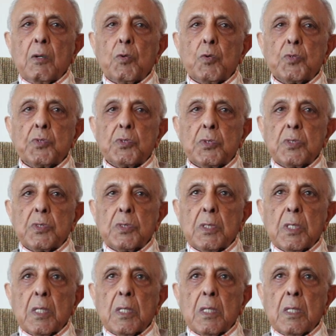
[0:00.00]

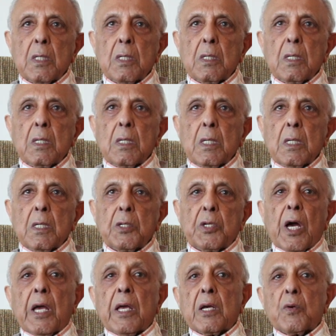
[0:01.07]
whose
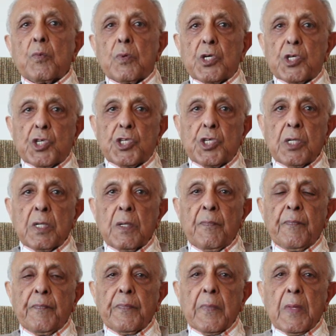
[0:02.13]
dying wish
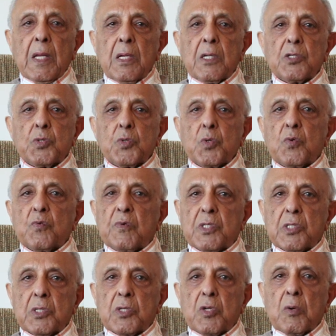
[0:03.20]
is to
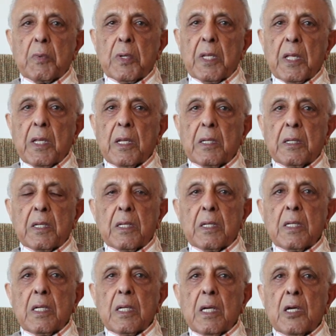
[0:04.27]
visit Robben Island
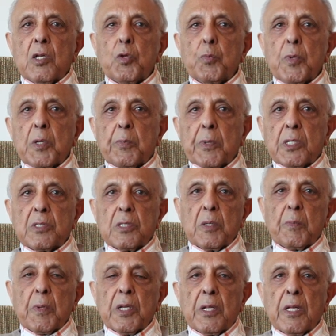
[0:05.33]
and to meet
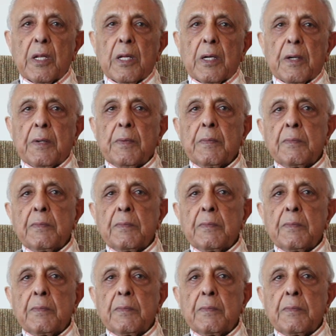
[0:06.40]
President Mandela.